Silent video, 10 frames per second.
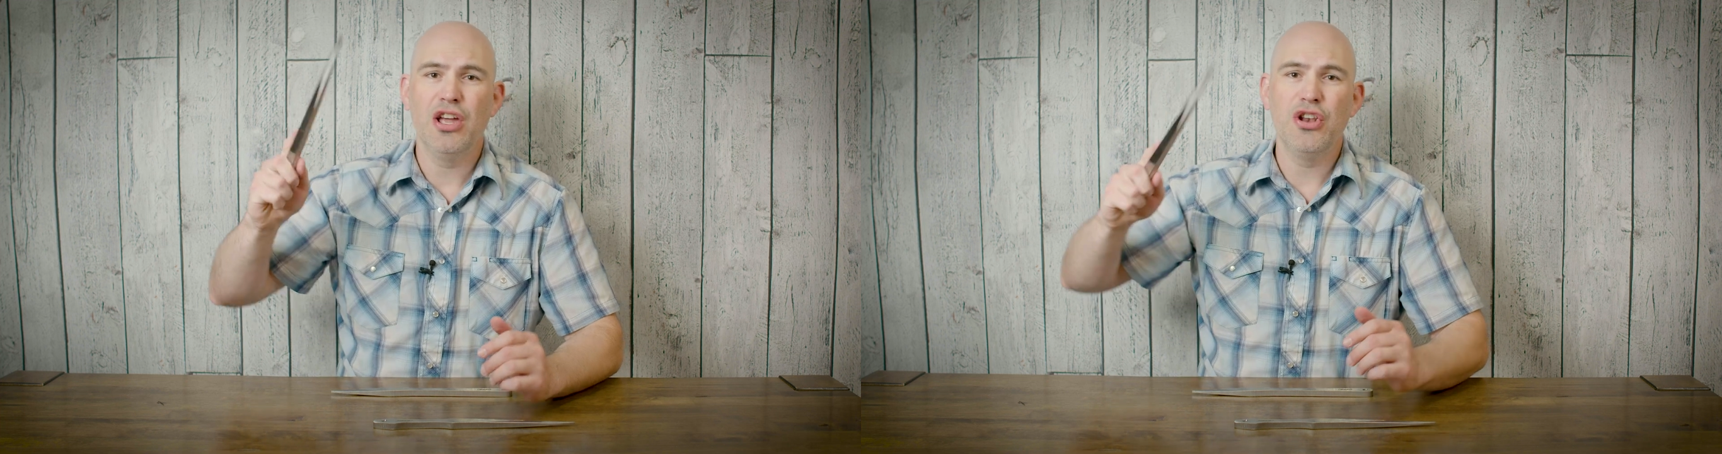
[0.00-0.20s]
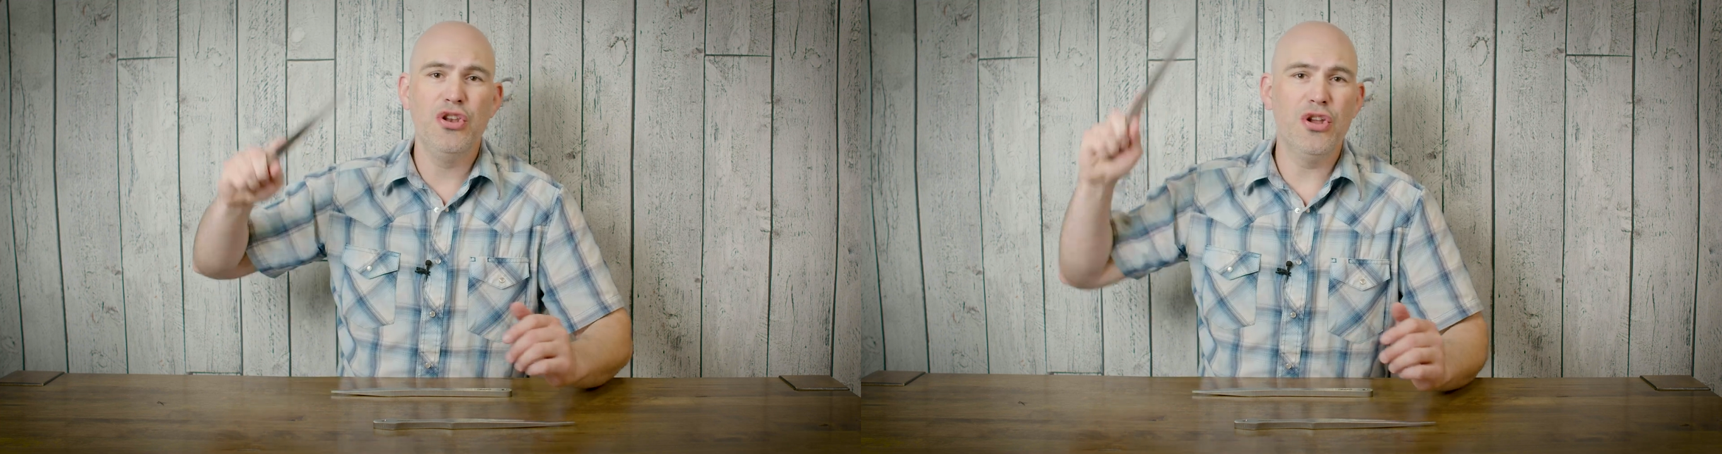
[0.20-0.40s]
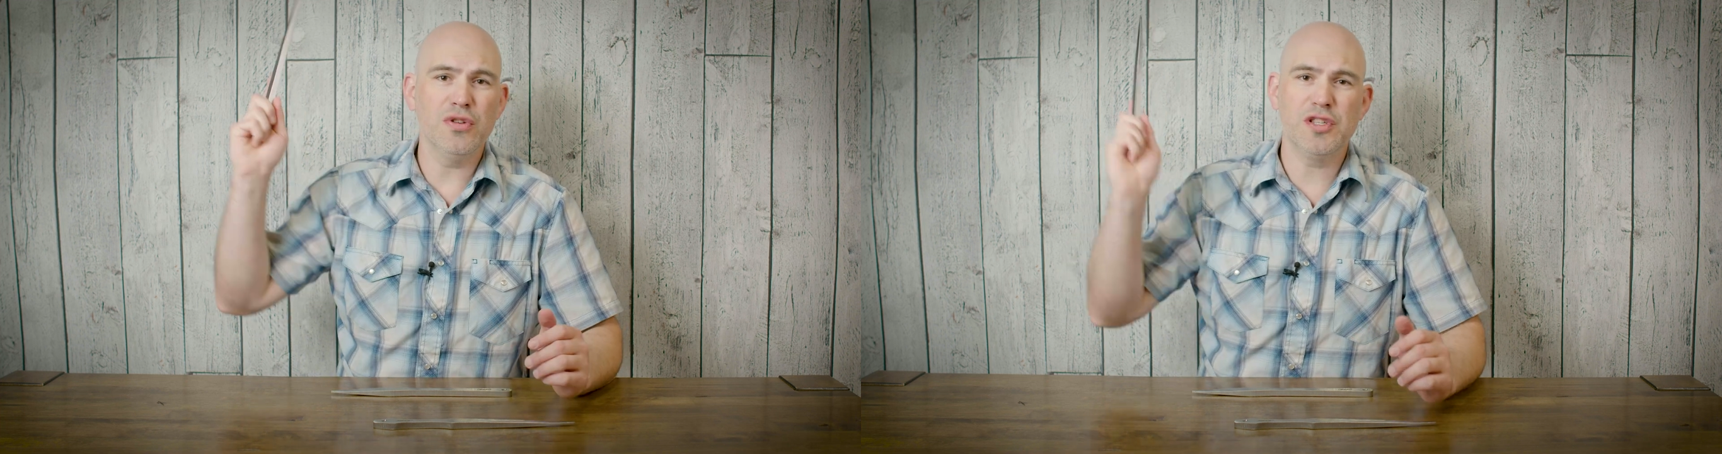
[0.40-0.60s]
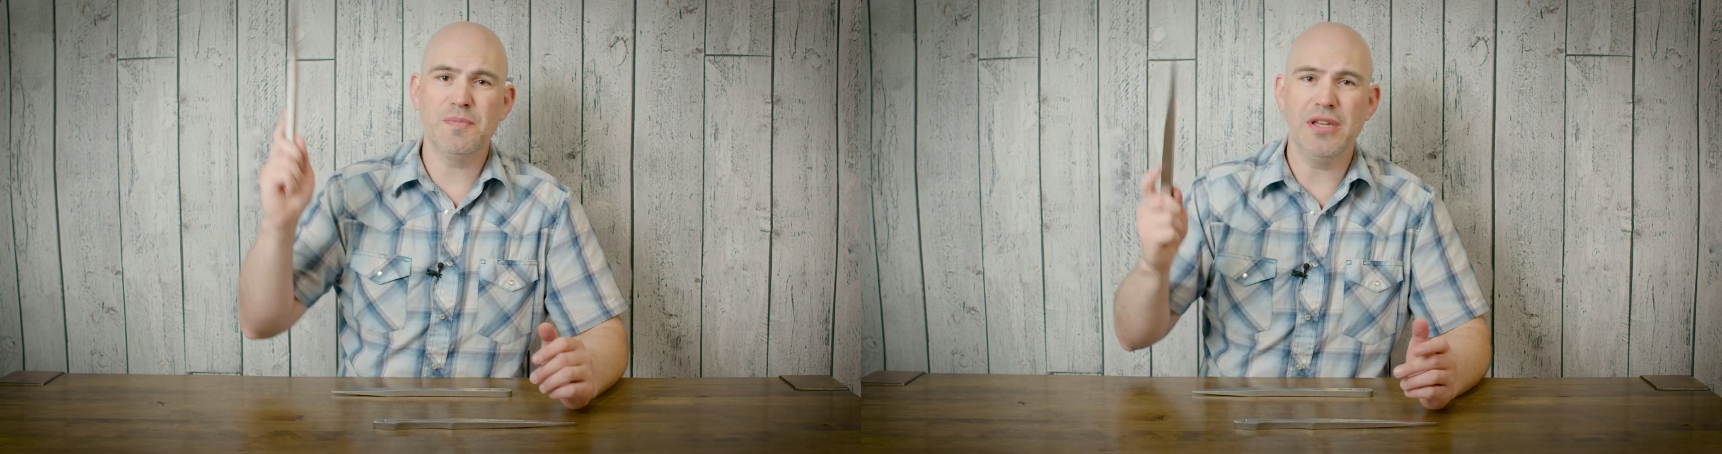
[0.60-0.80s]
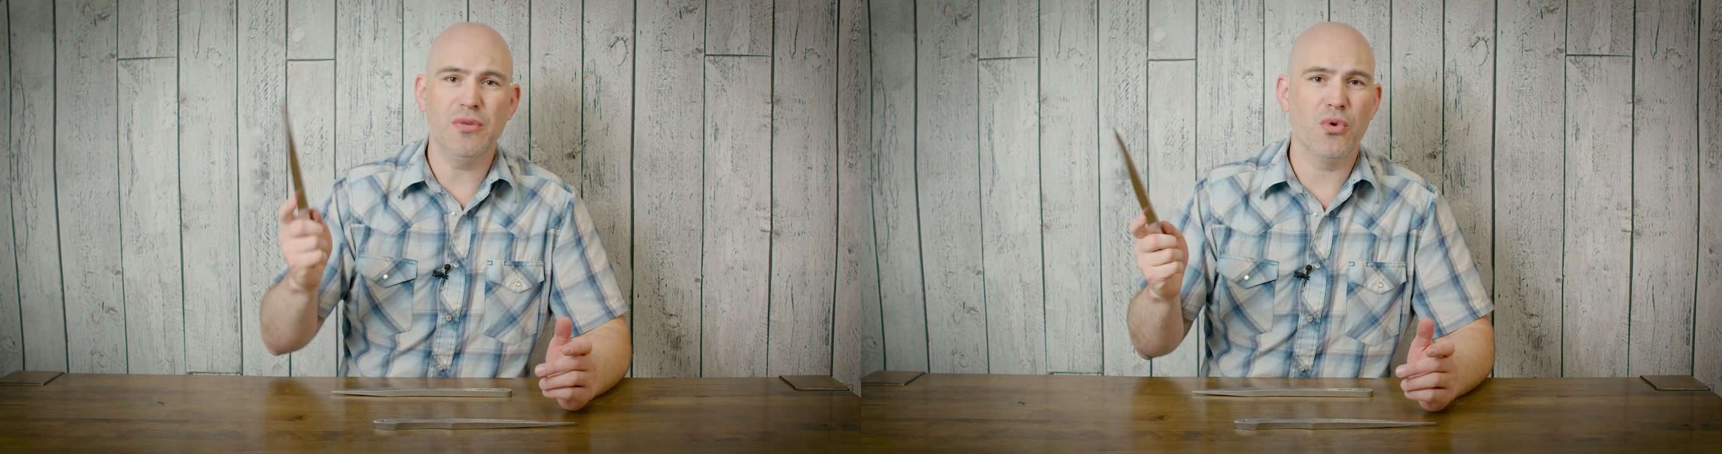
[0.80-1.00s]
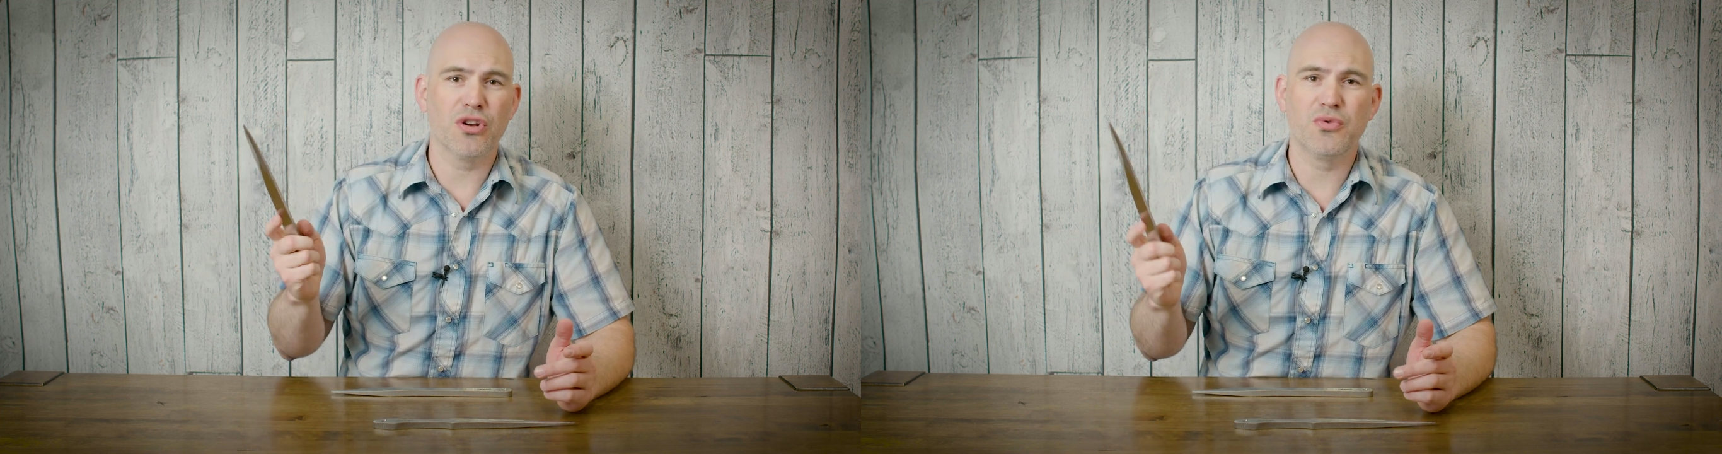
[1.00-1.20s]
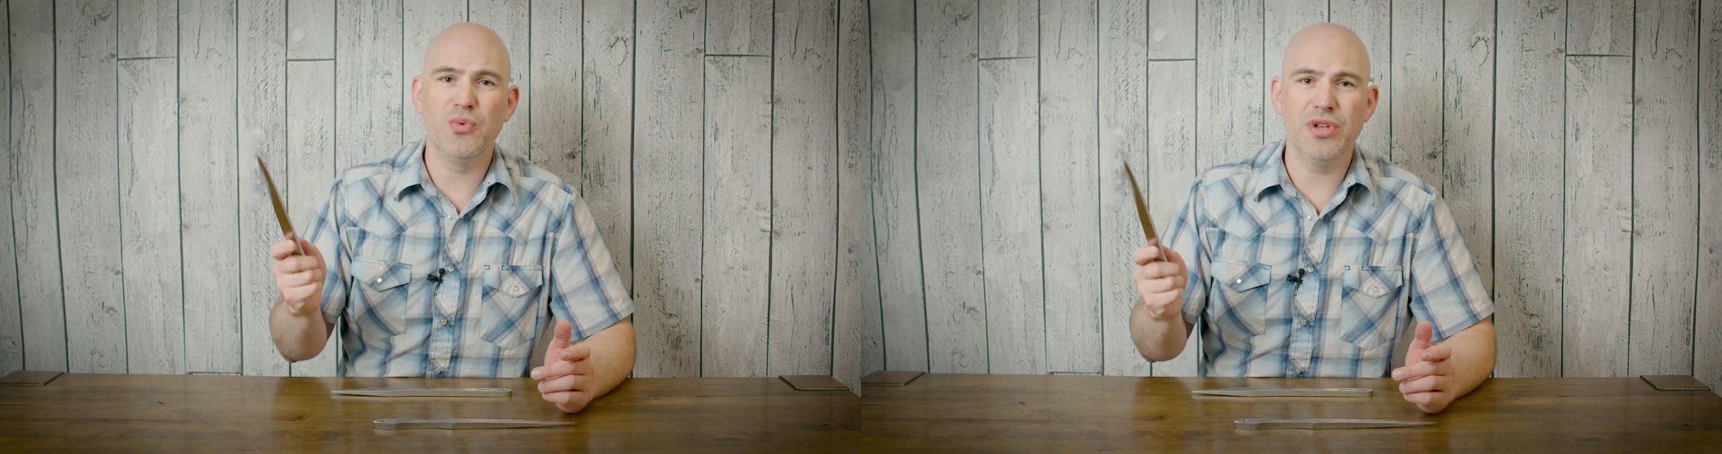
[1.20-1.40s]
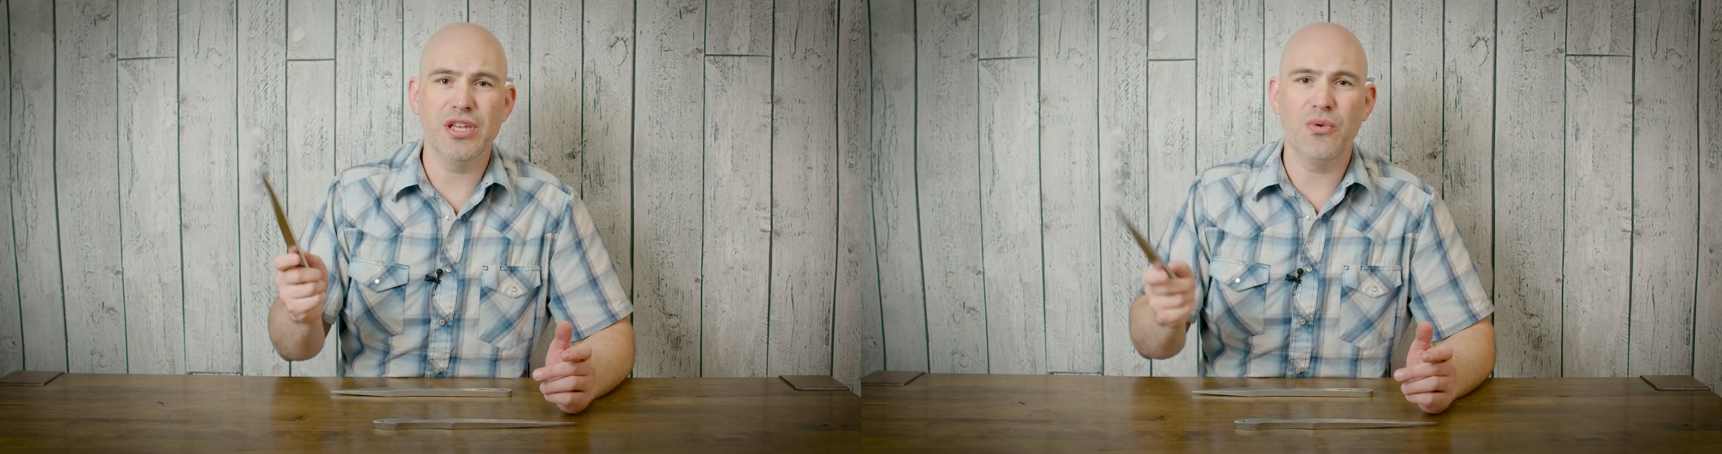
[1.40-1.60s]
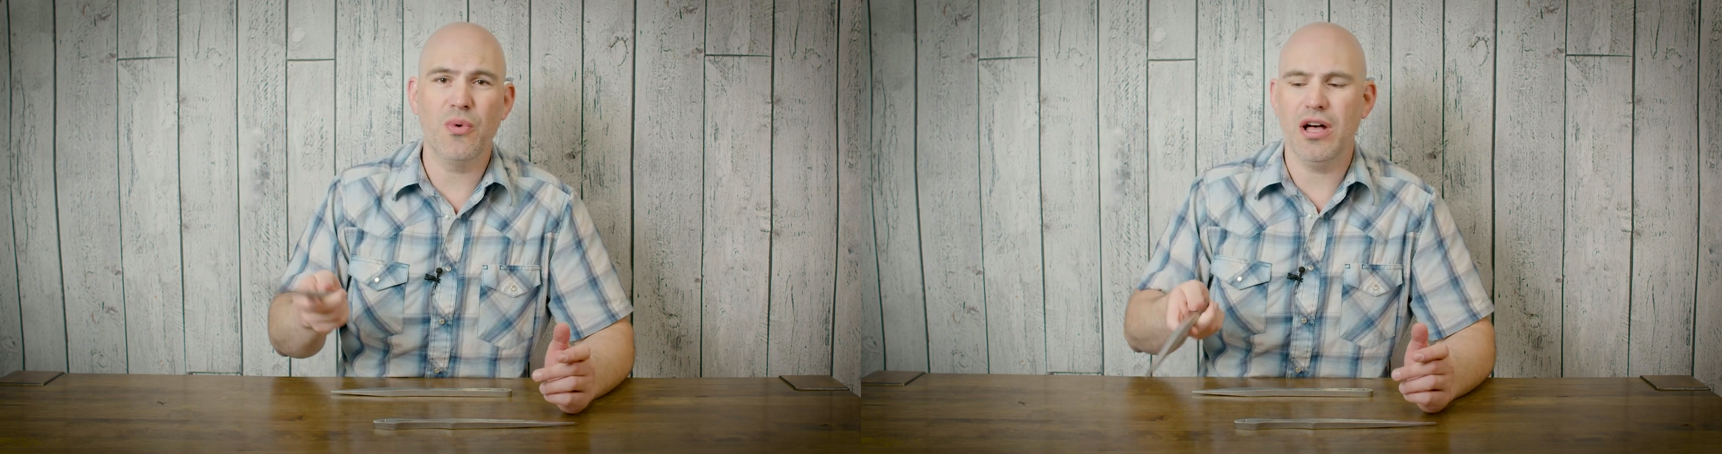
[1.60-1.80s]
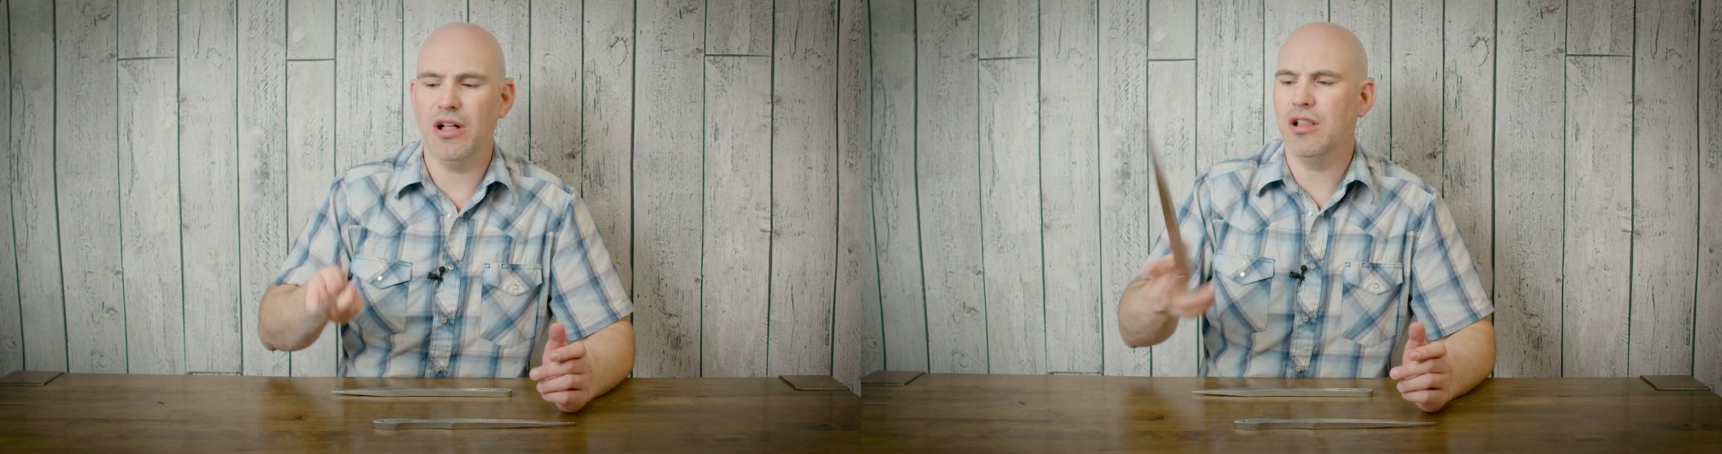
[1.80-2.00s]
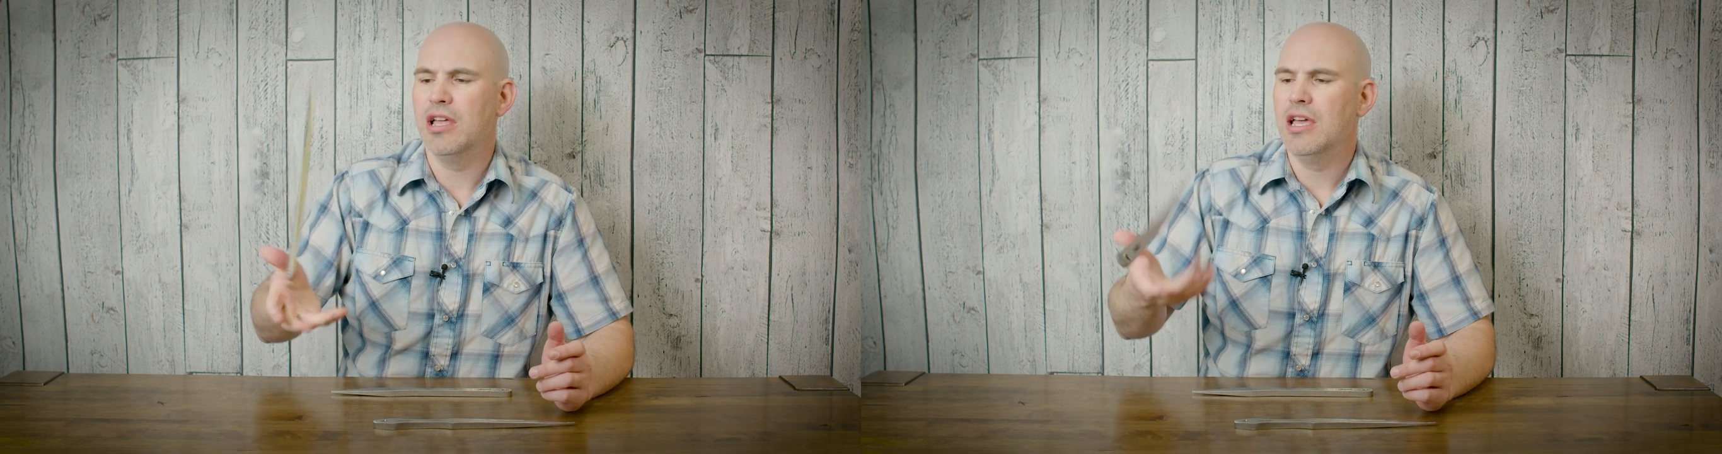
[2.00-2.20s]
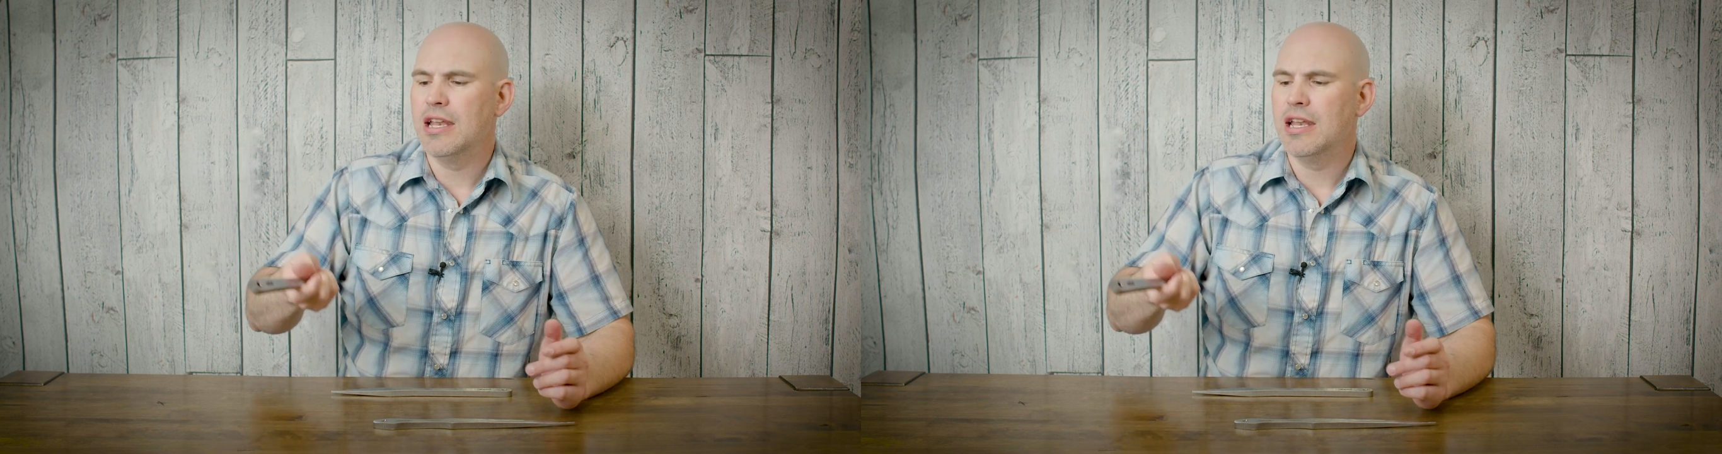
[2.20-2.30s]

No spin worked really well.